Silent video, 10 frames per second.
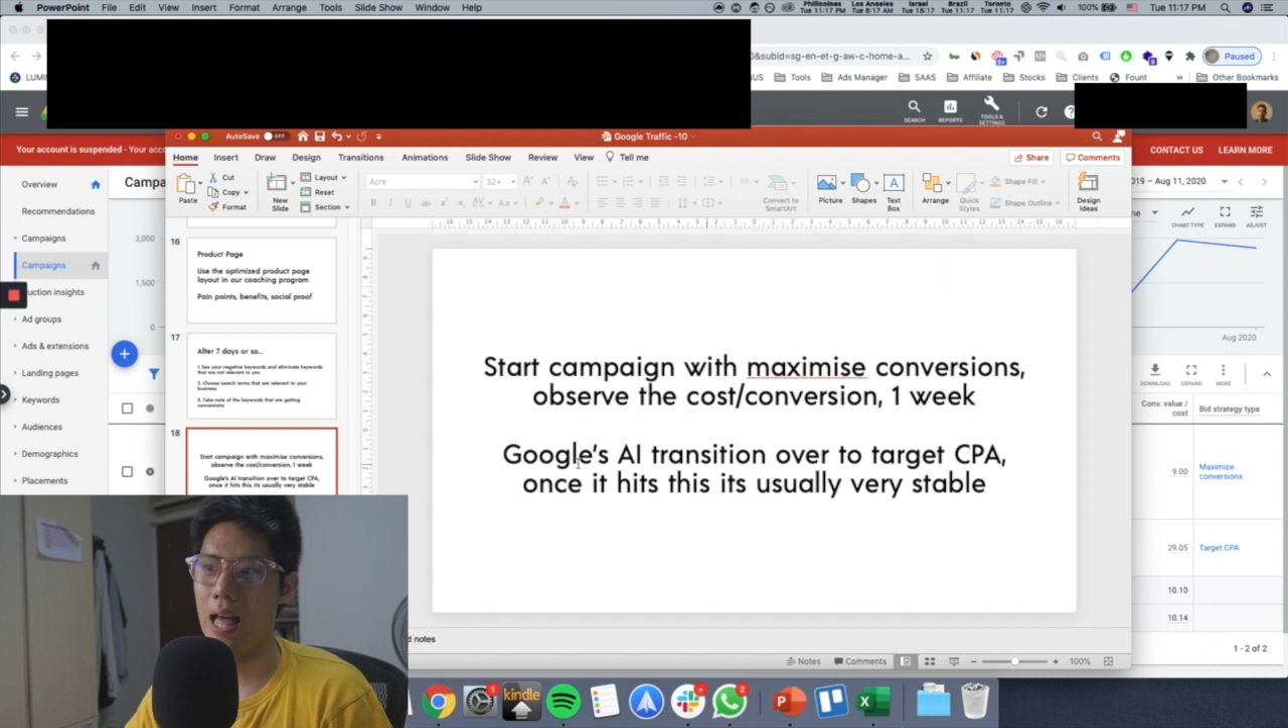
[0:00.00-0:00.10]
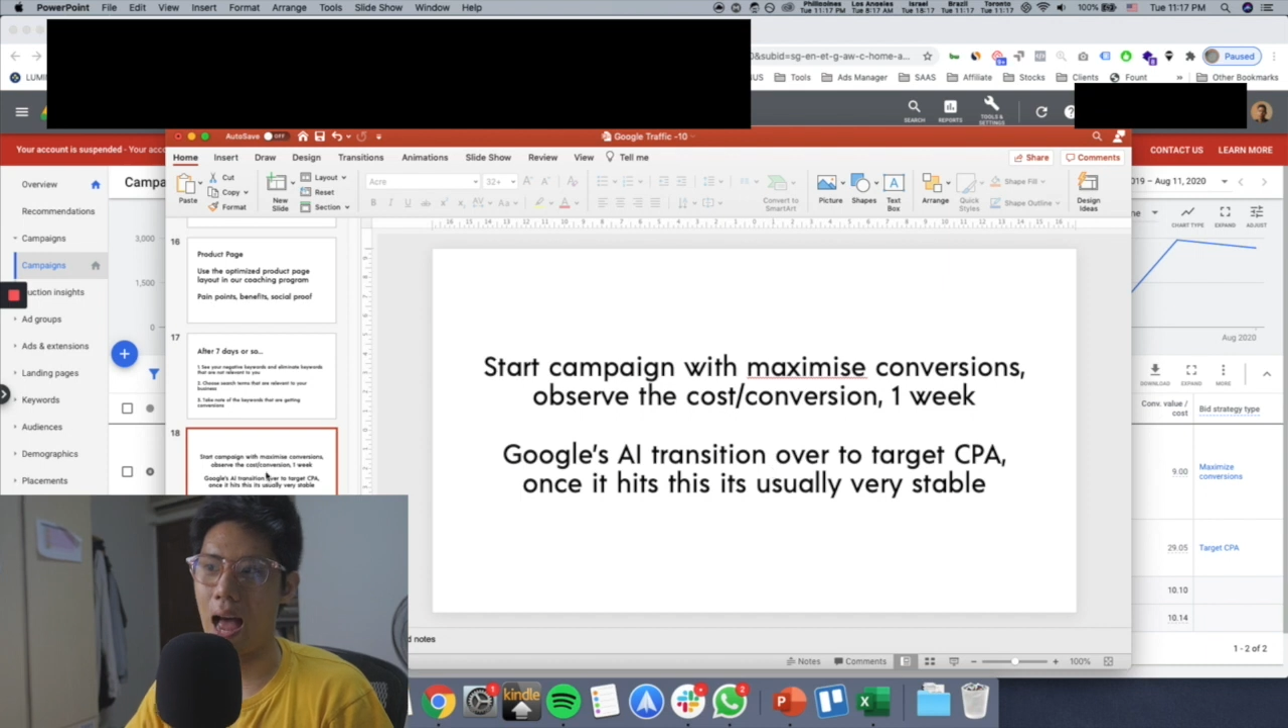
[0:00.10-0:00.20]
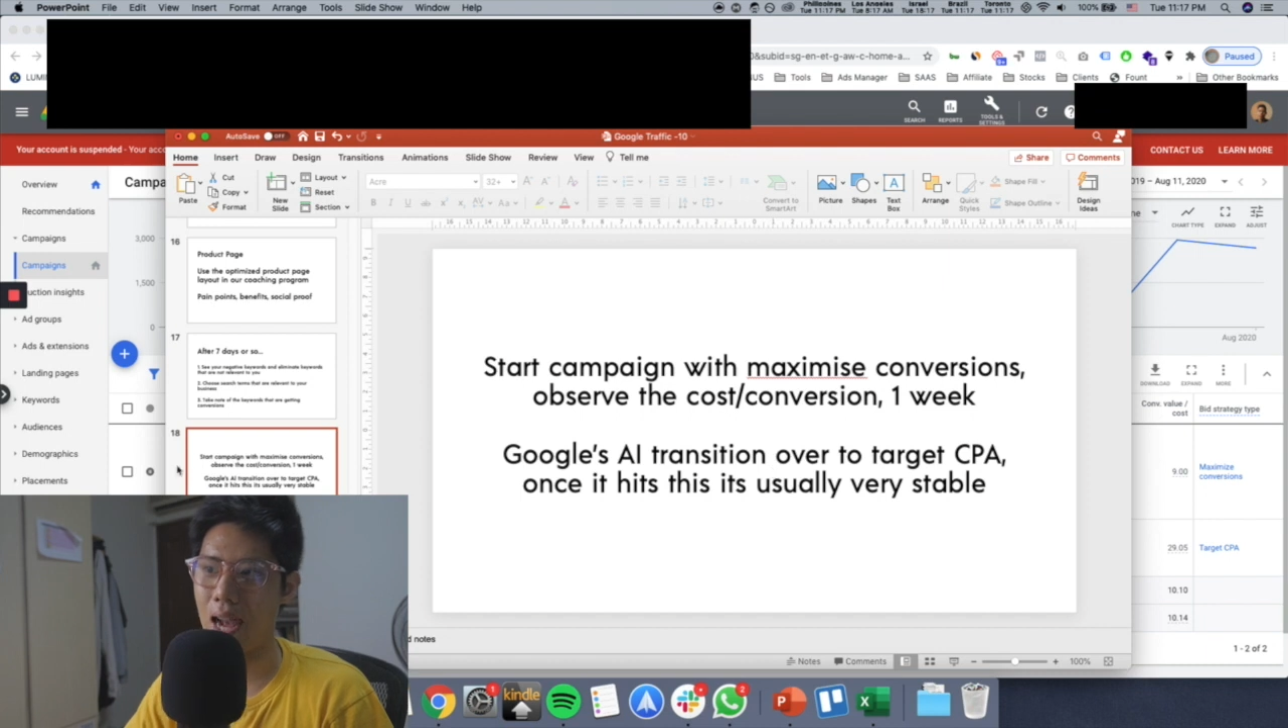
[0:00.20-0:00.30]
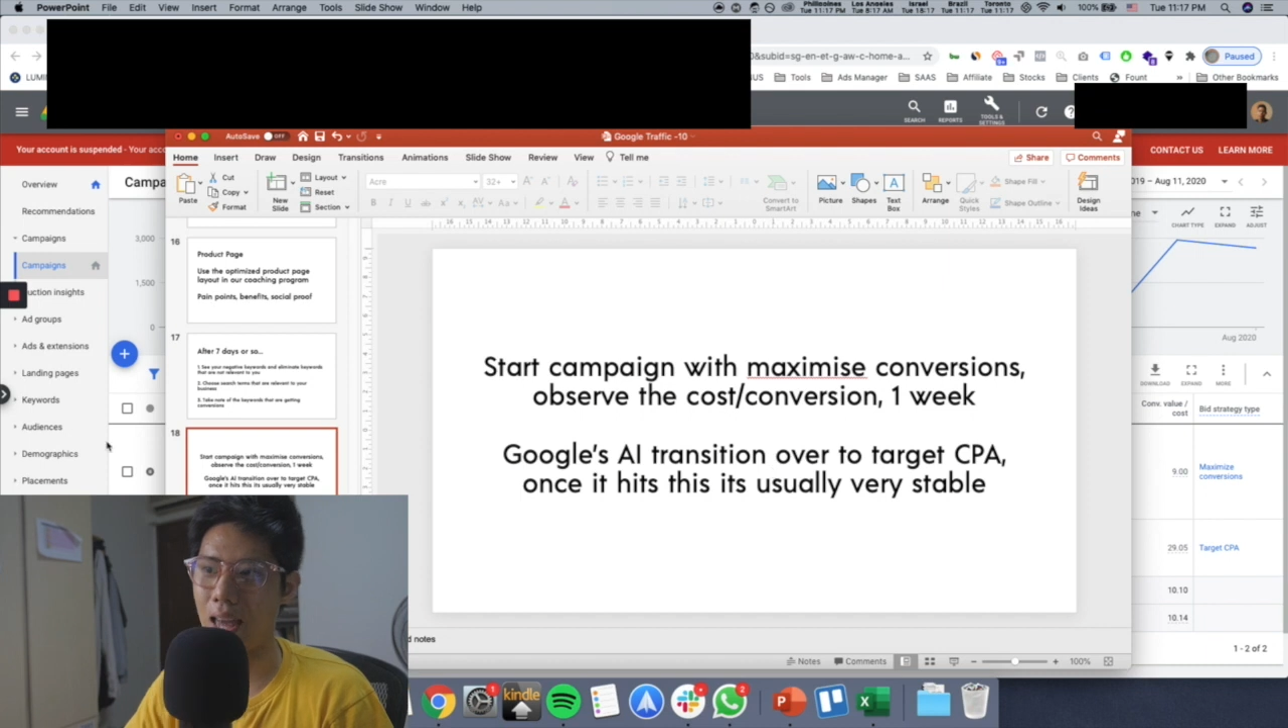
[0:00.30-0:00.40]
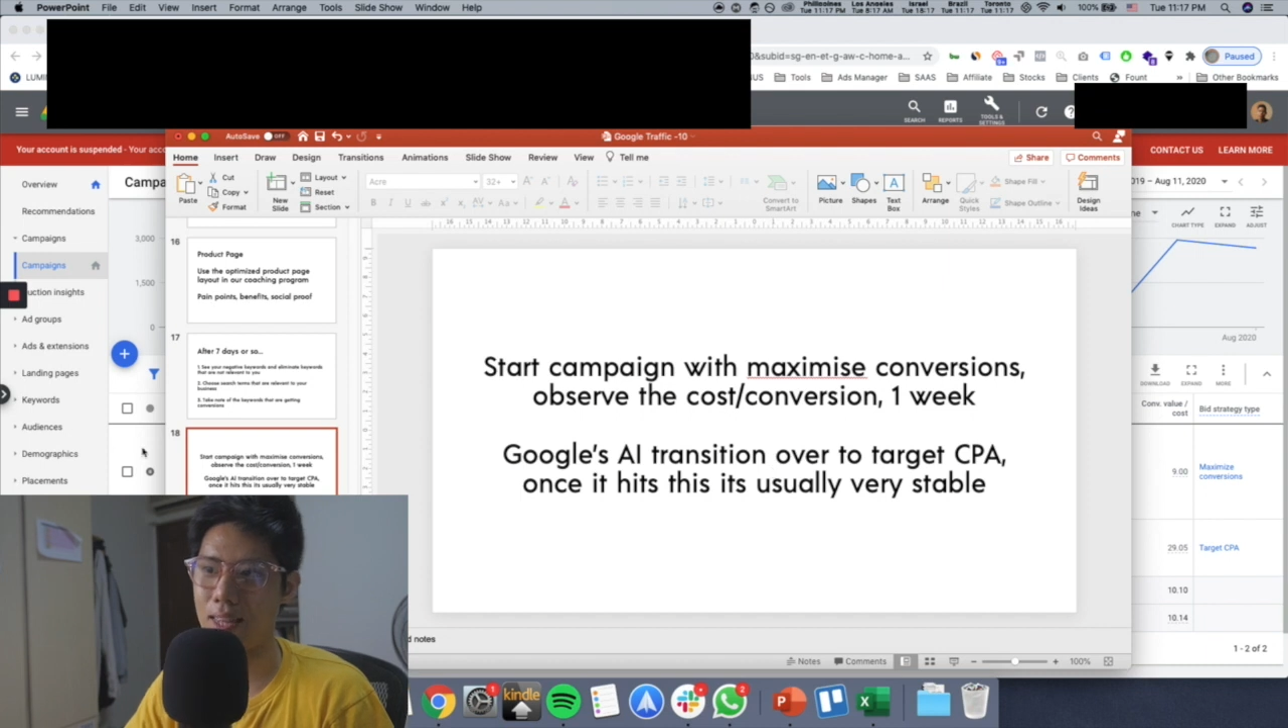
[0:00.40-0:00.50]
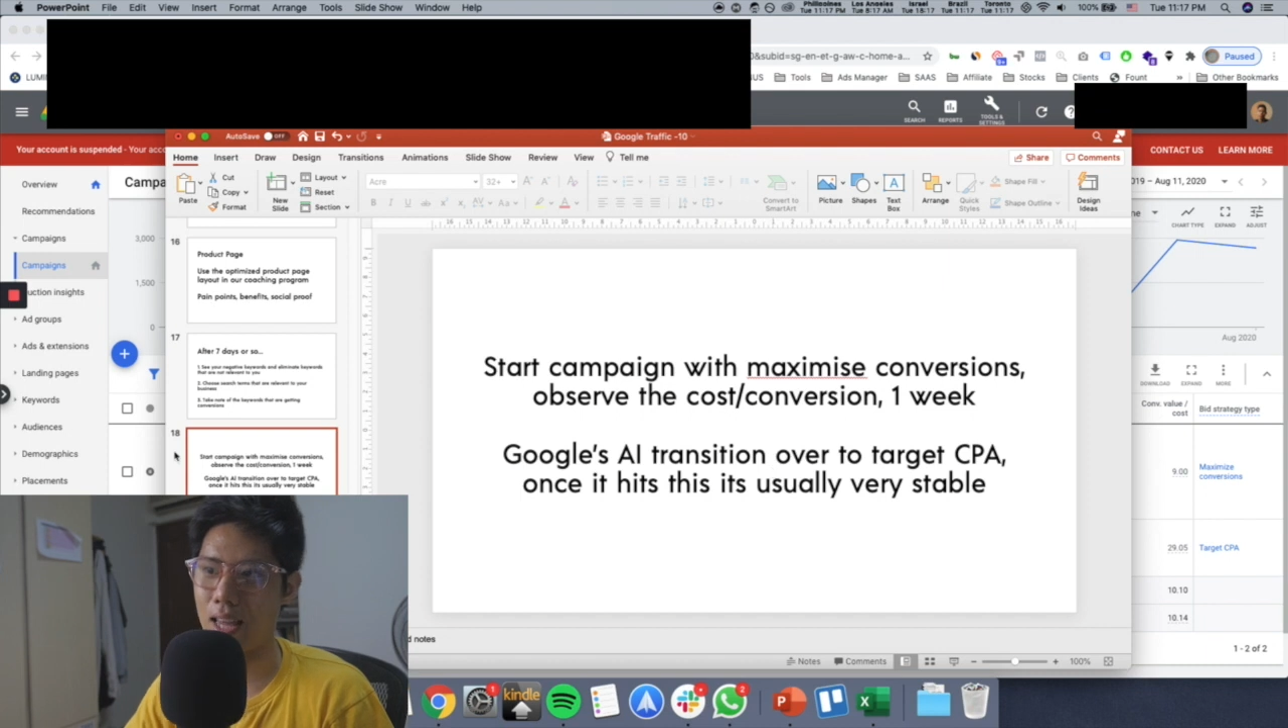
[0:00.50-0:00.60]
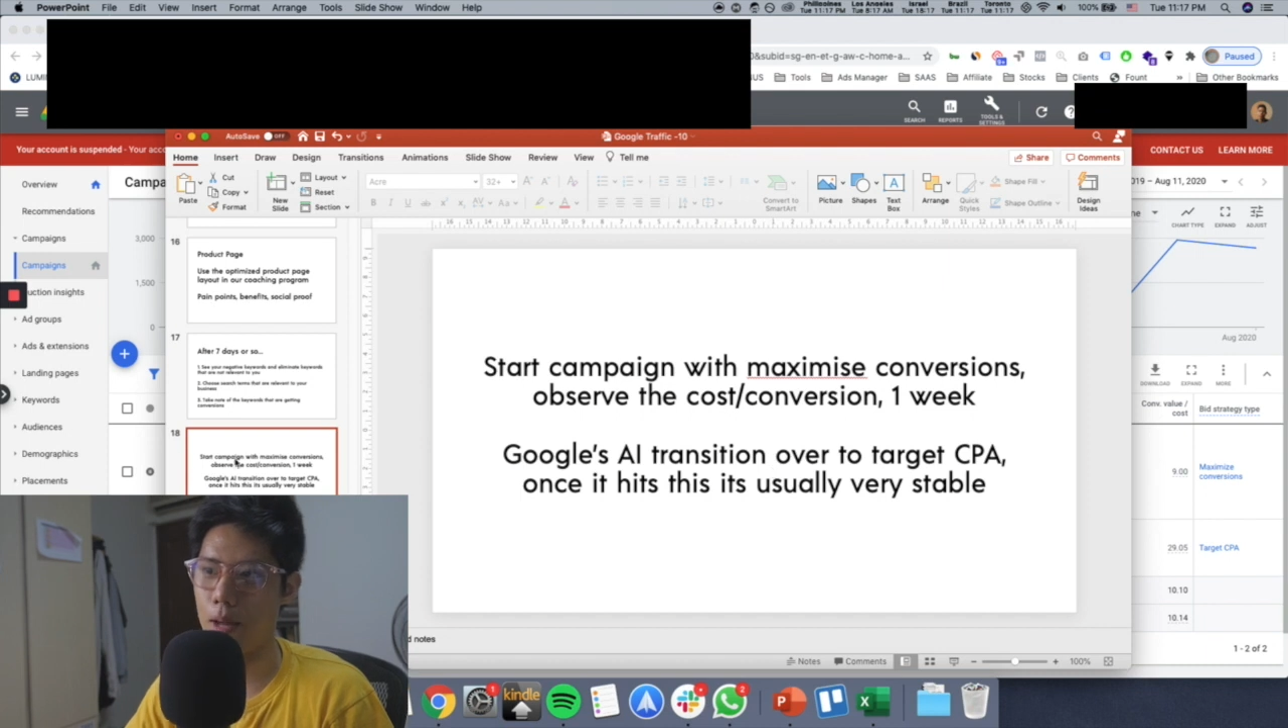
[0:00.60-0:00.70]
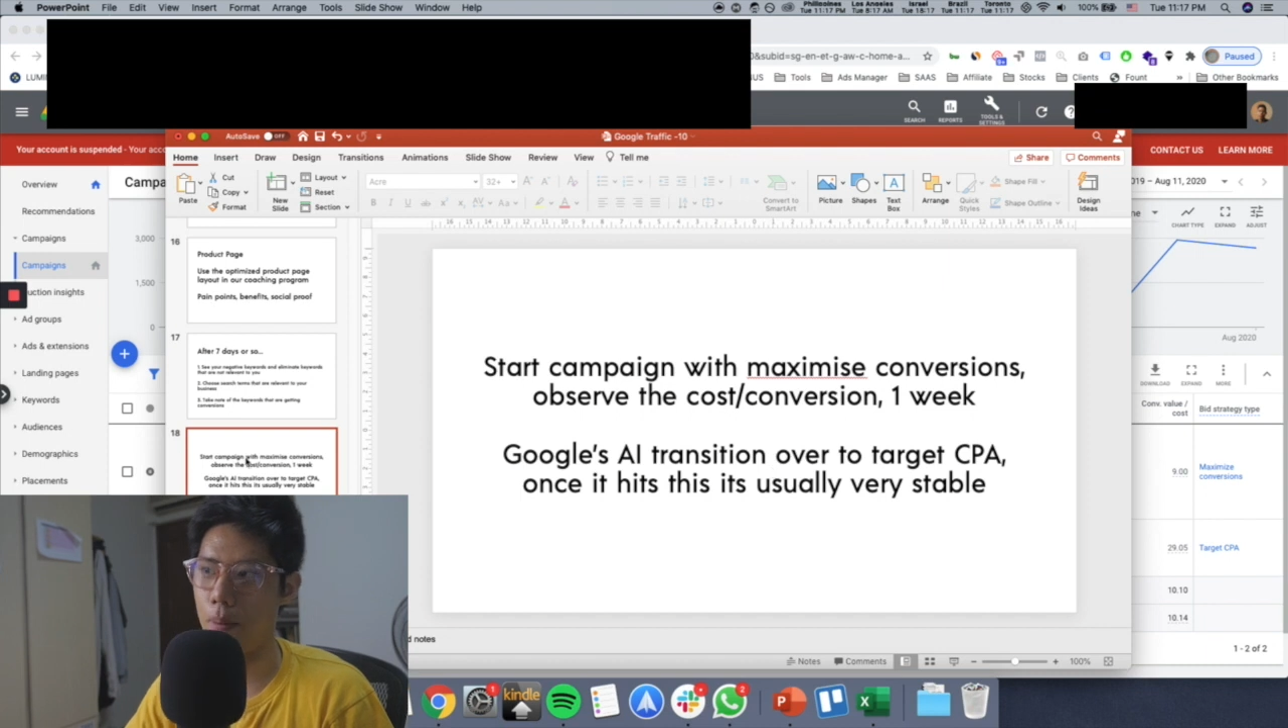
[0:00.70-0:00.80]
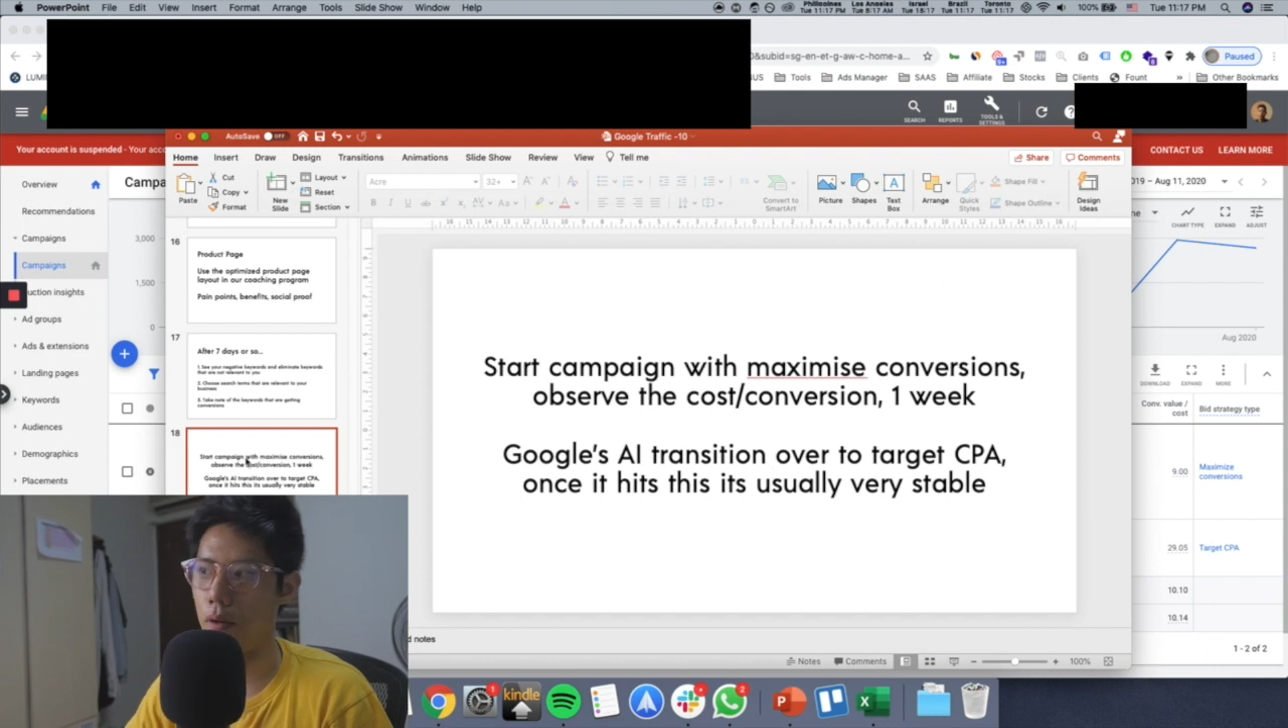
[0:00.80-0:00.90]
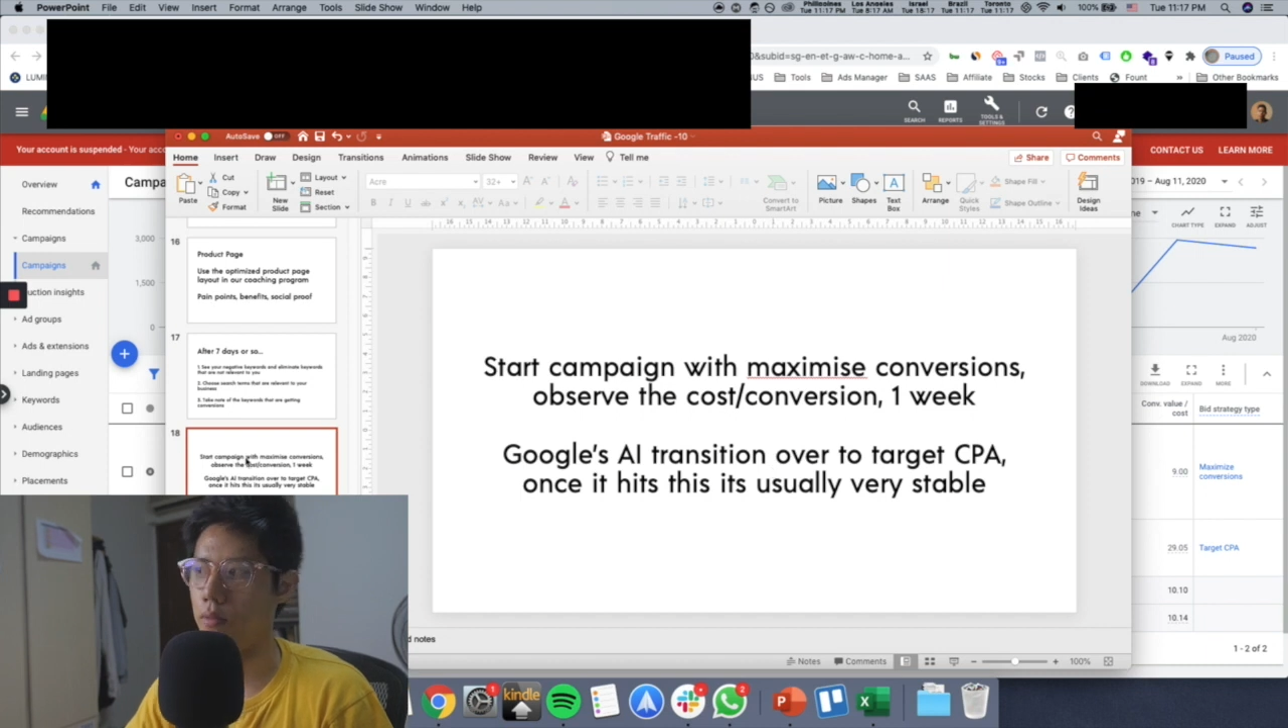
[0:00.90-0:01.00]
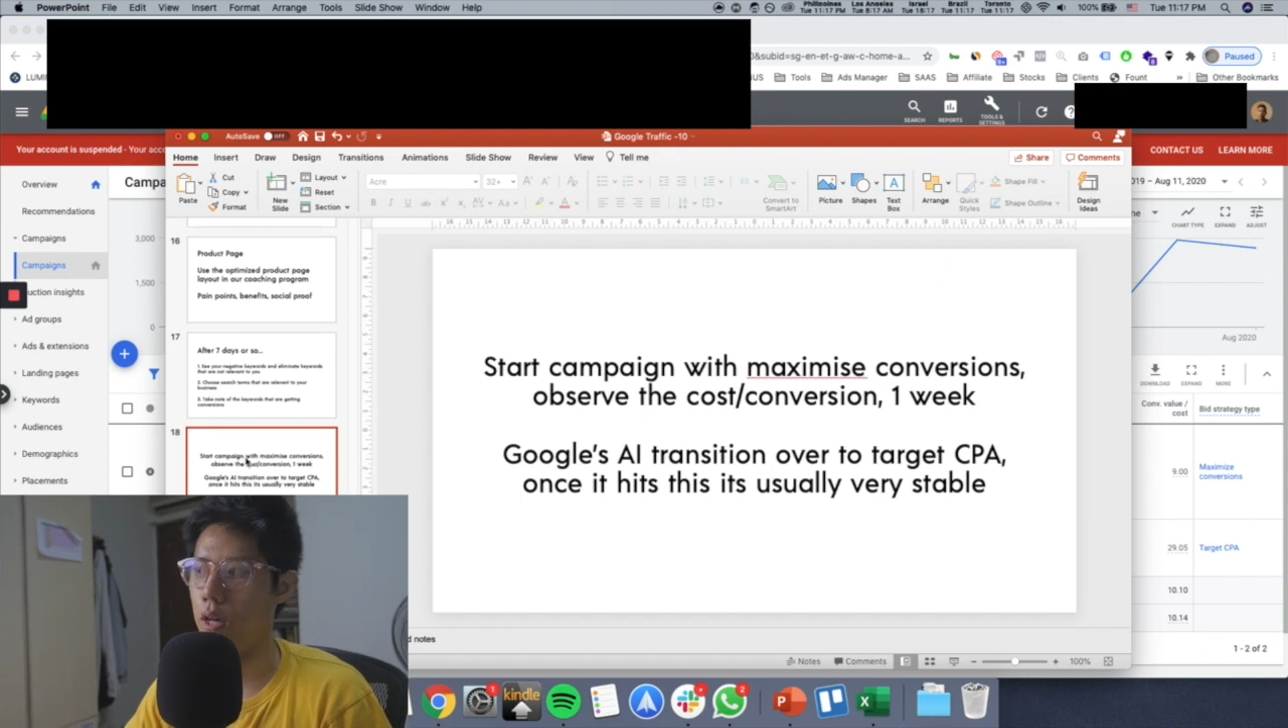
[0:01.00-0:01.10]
I, I like that about